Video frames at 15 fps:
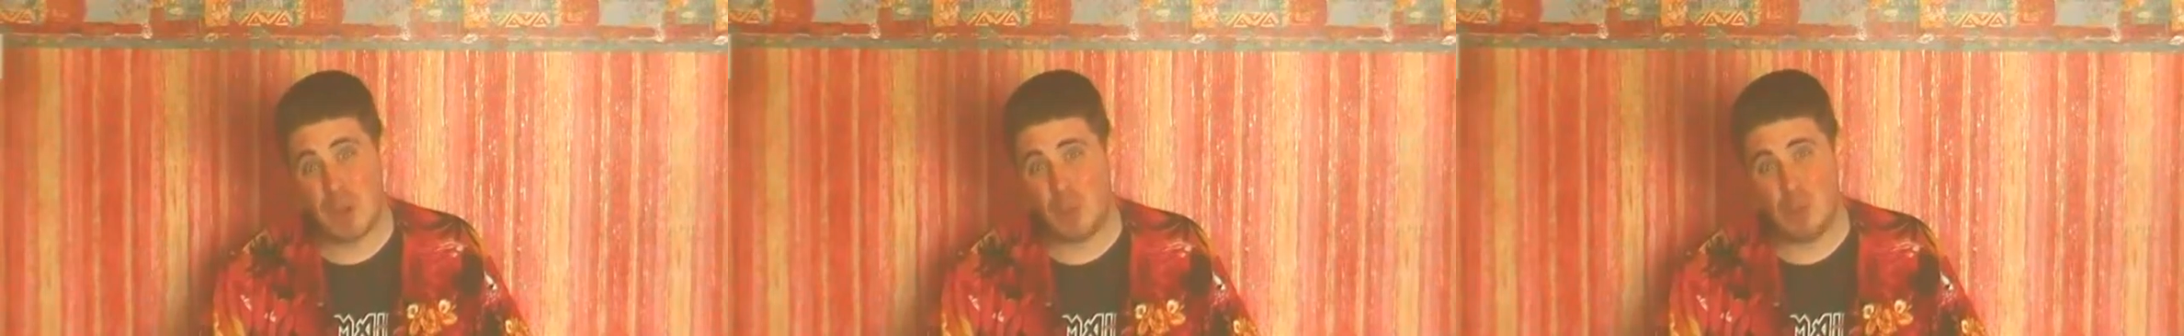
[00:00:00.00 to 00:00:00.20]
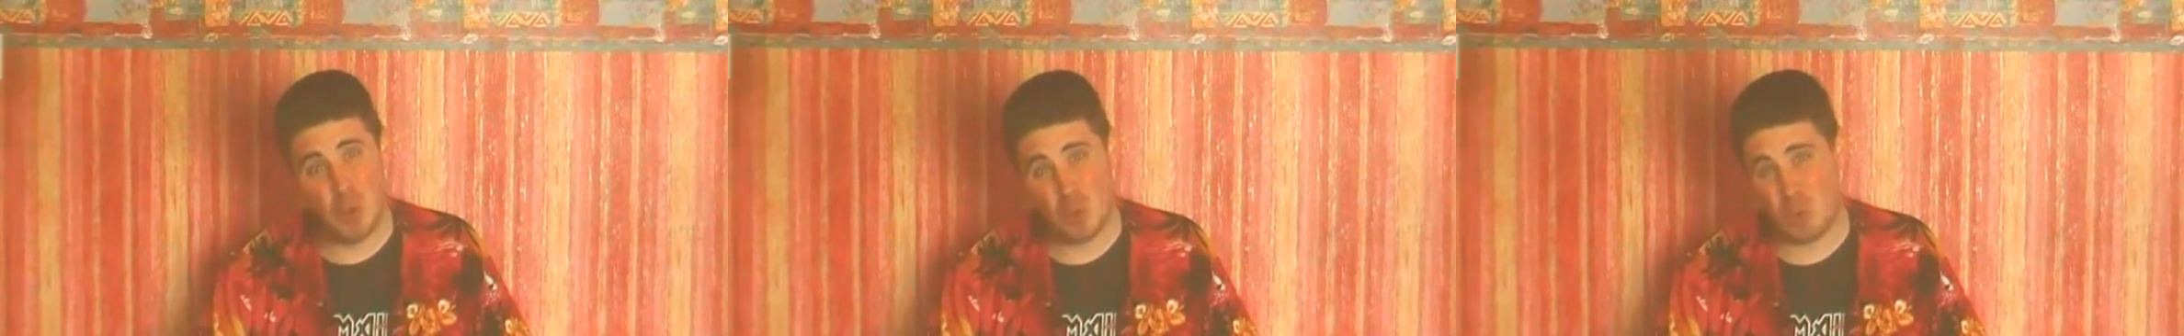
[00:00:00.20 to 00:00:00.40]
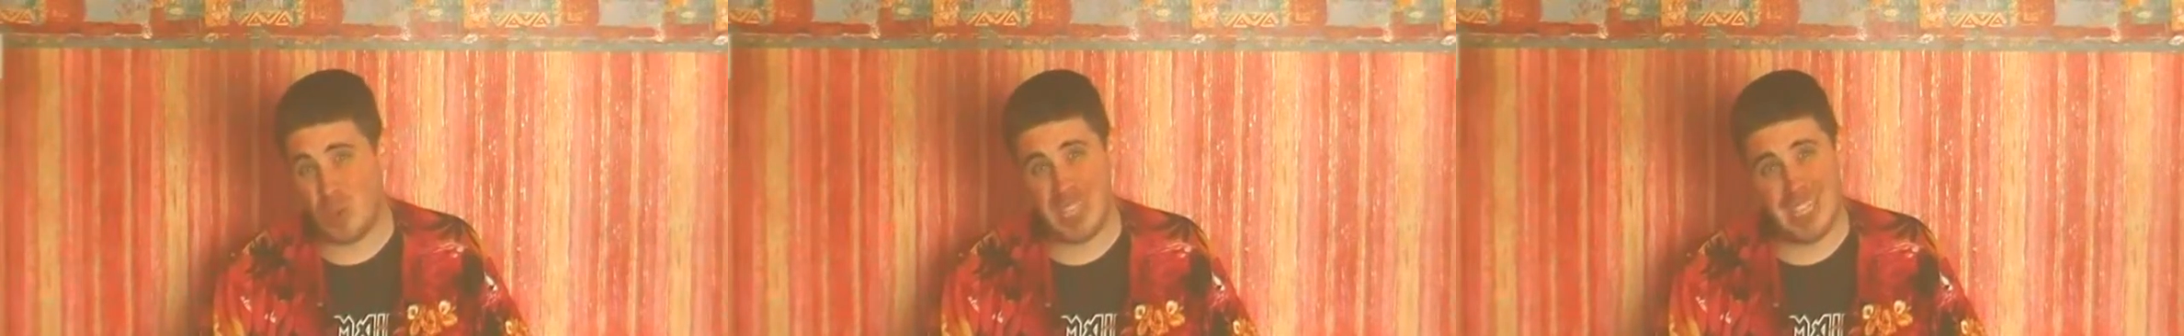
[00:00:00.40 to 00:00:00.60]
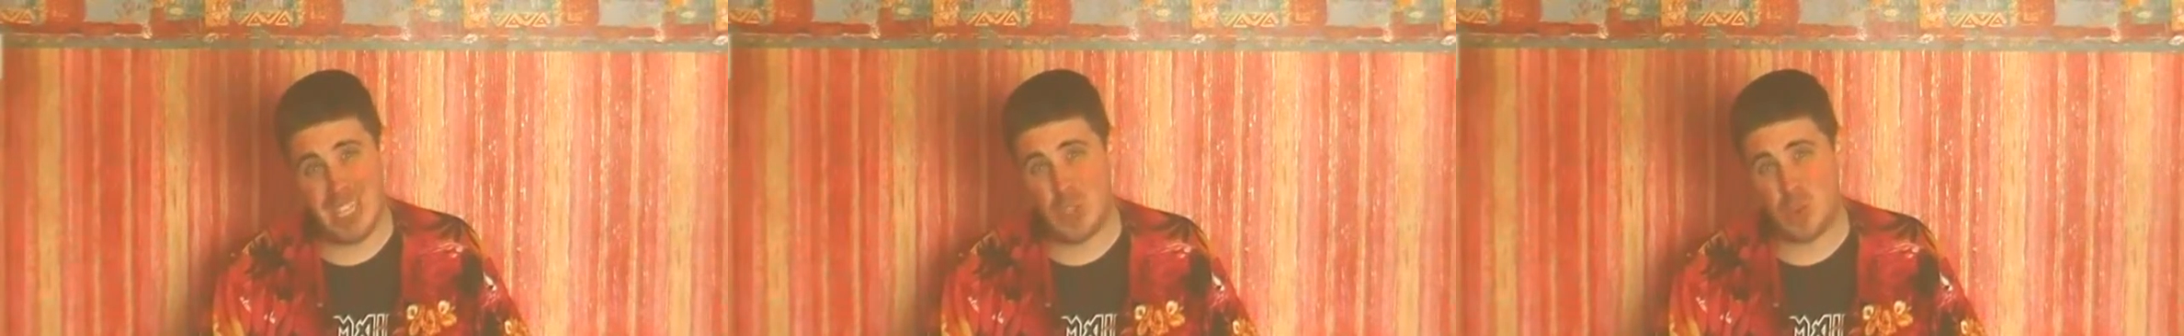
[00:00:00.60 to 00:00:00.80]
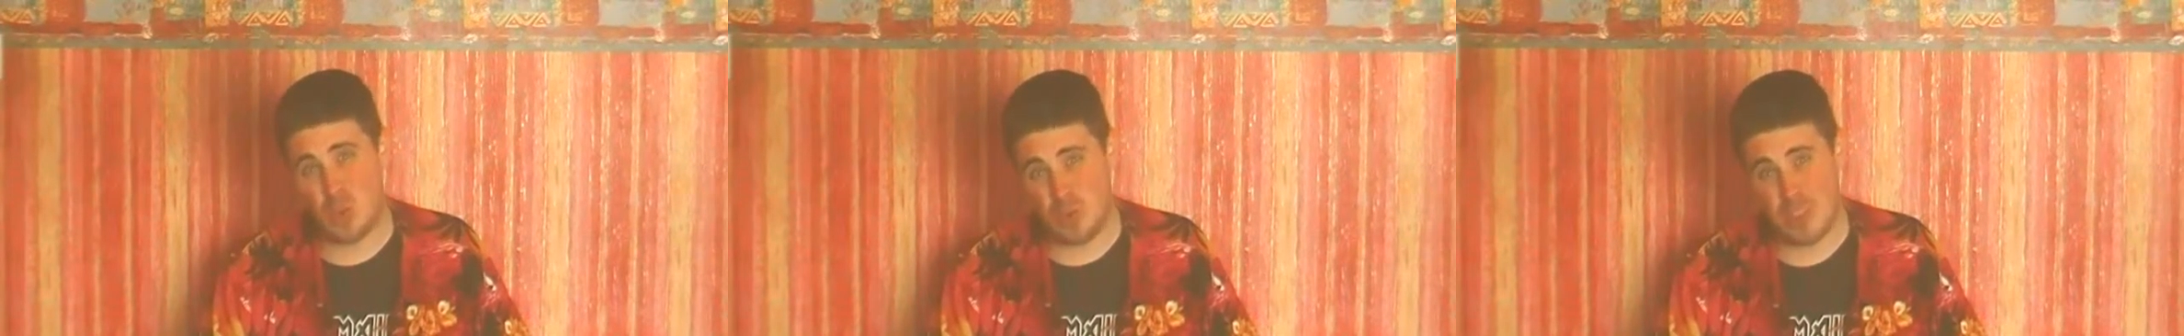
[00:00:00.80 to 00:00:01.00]
but I'm not
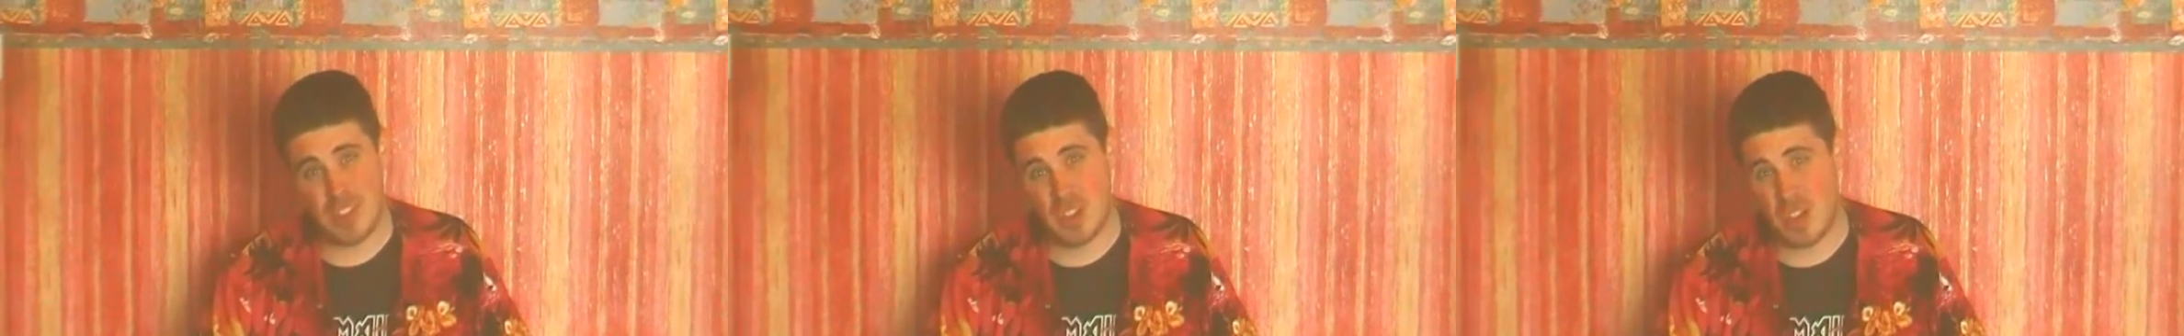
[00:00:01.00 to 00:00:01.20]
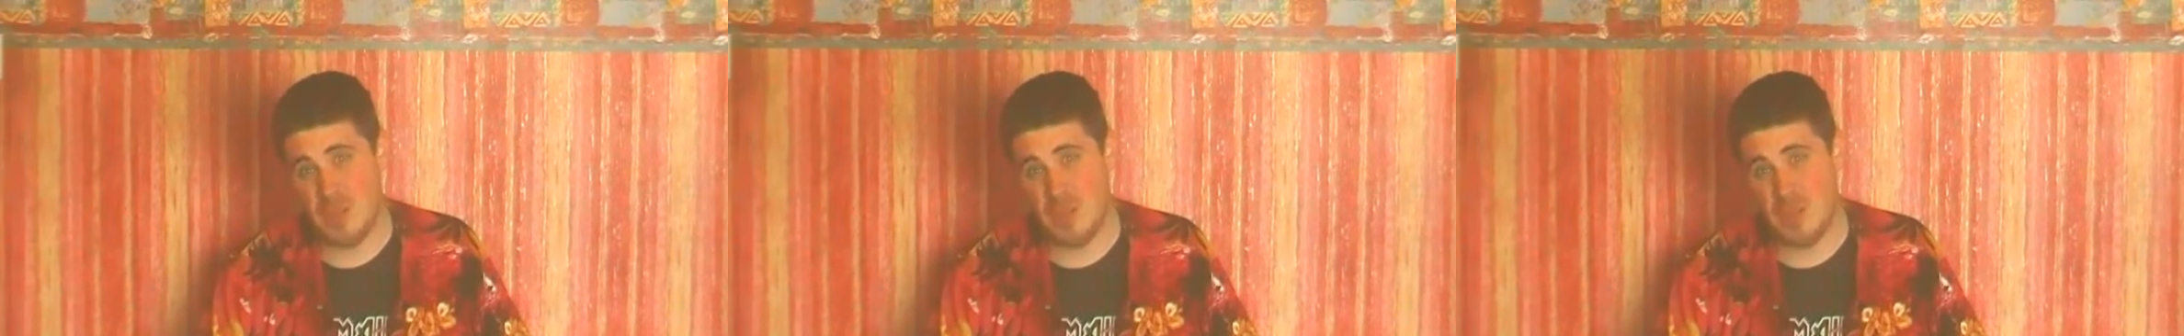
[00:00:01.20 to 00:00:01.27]
really sure of the